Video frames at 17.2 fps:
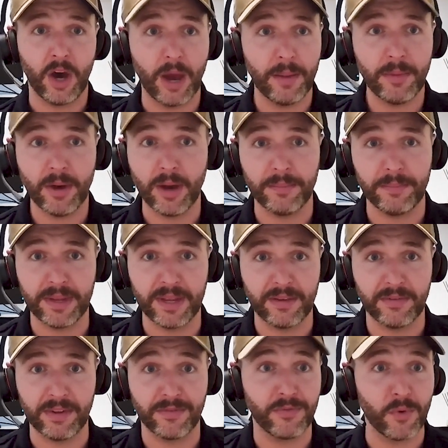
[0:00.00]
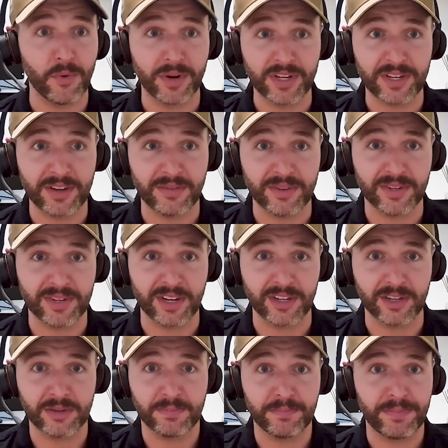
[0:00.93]
I might be giving 47
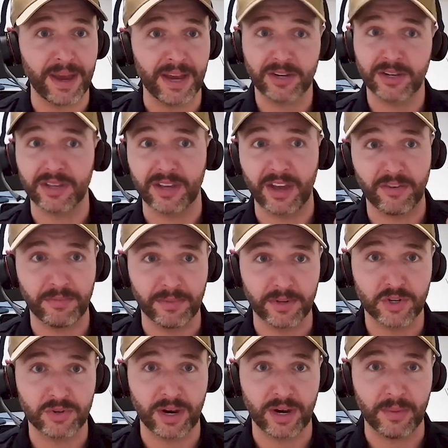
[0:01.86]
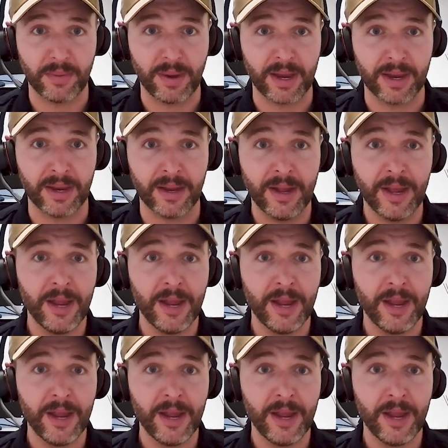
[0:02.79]
cents back to the government straight away.